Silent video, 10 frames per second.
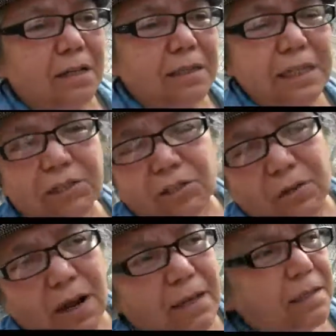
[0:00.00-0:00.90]

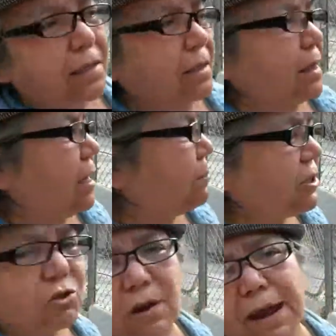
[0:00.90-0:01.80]
distrust, uh,
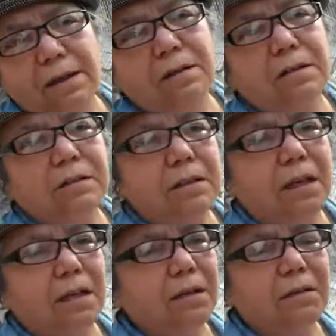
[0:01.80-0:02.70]
betrayal,
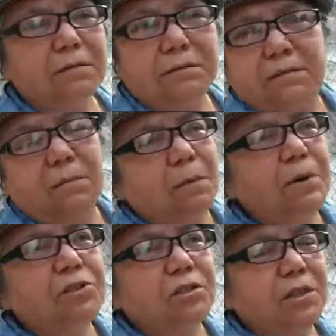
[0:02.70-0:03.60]
uh, a
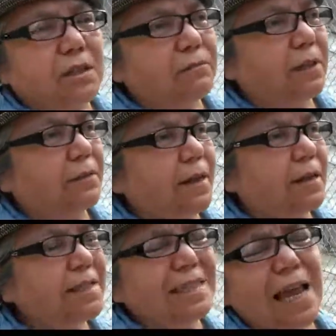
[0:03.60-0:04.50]
bunch of stuff like
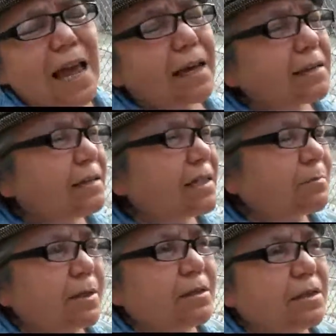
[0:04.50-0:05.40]
that. Sadness
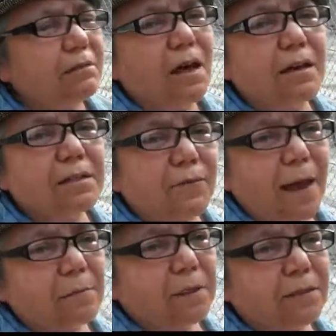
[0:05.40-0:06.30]
because they lost
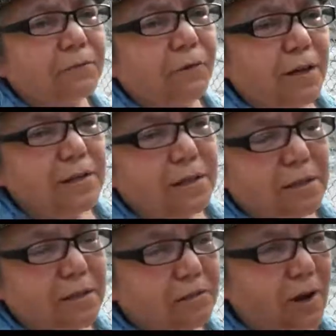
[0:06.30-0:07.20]
family and friends
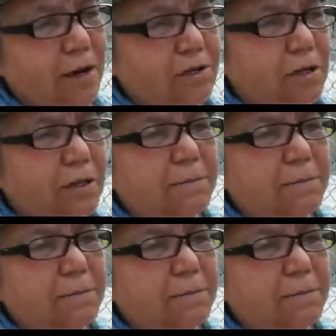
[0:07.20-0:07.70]
in this tragedy.